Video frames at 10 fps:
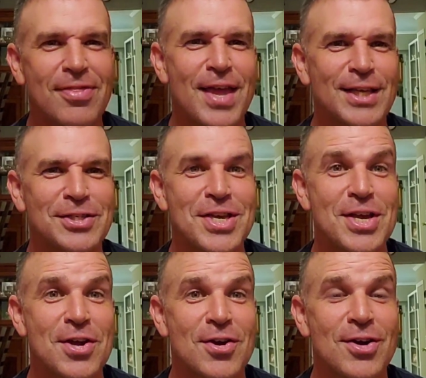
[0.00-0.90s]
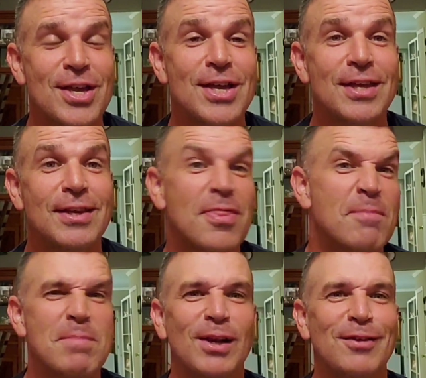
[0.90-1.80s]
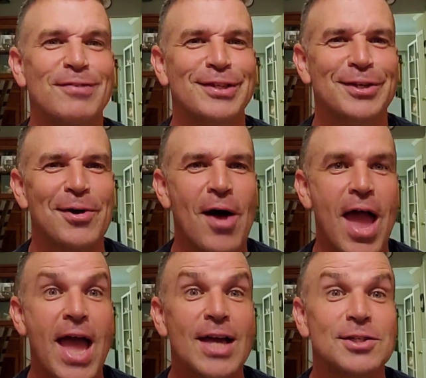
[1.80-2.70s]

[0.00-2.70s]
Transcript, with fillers: things here in the middle of Illinois.